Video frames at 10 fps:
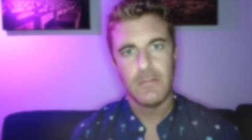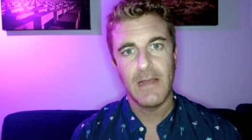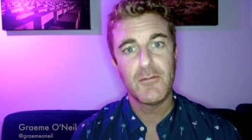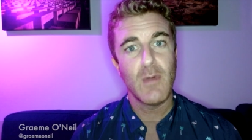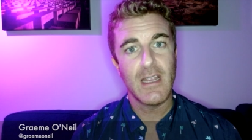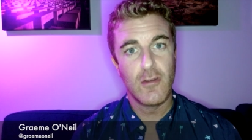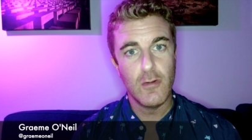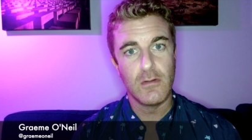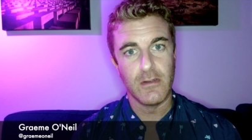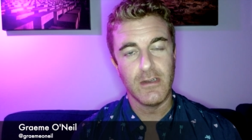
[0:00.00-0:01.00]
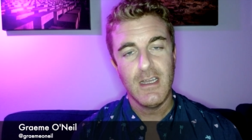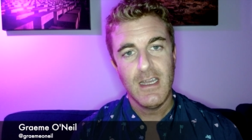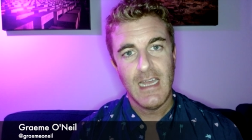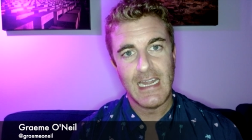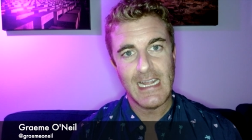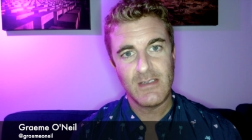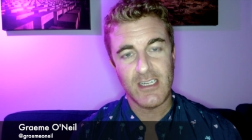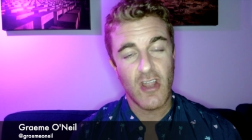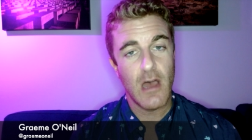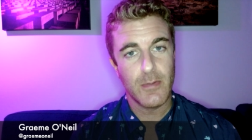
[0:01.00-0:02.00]
After Ryan Coogler announced
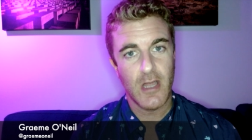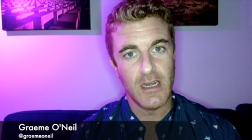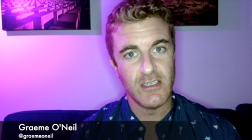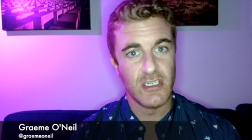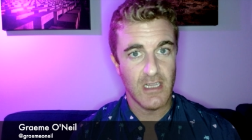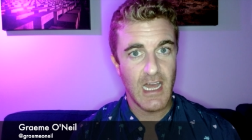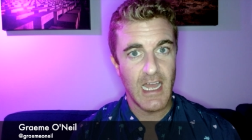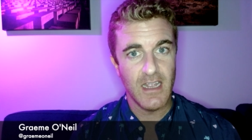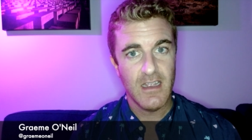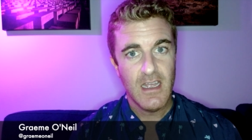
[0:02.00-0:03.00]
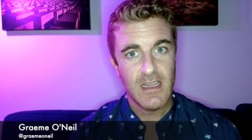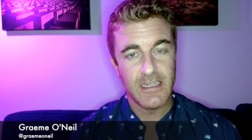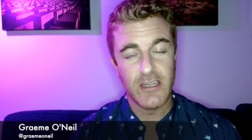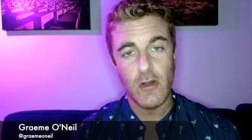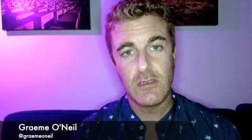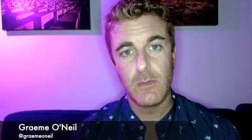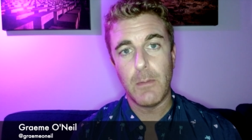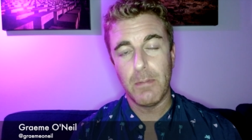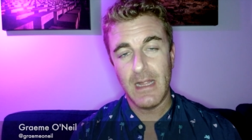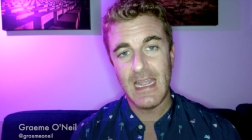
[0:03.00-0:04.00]
at Comic-Con in July that Tenoch would
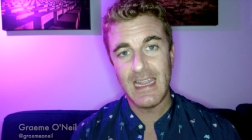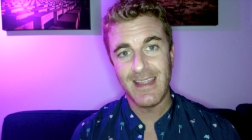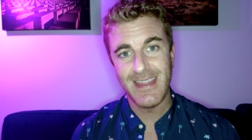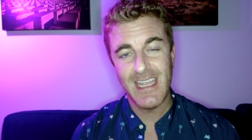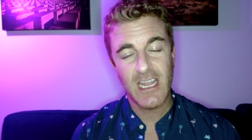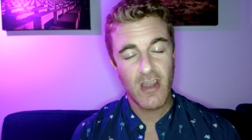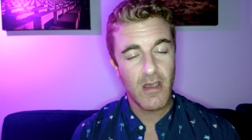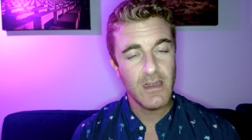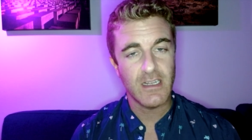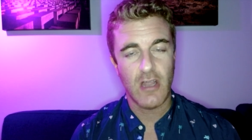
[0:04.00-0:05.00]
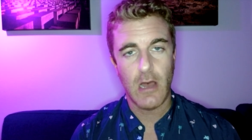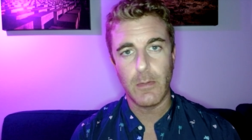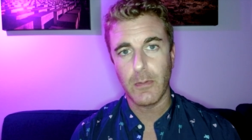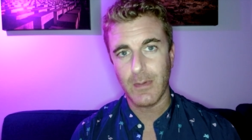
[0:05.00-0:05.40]
be playing the iconic comic book